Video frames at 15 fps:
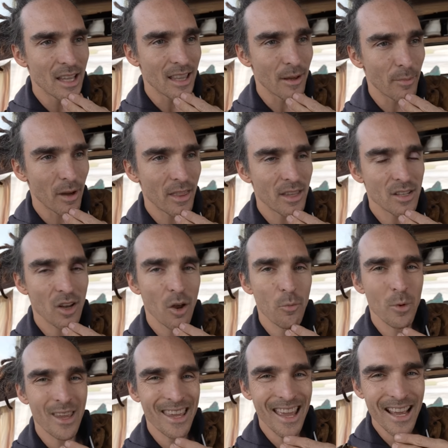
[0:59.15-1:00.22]
that by the time
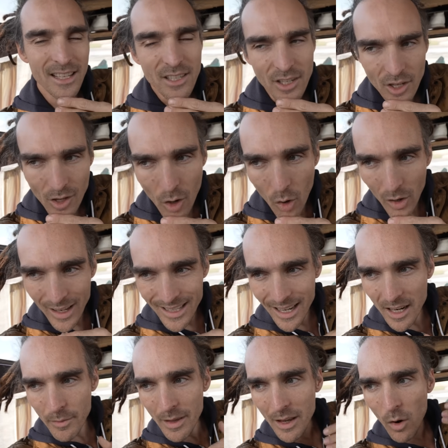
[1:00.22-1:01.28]
we get to New York, it's gonna be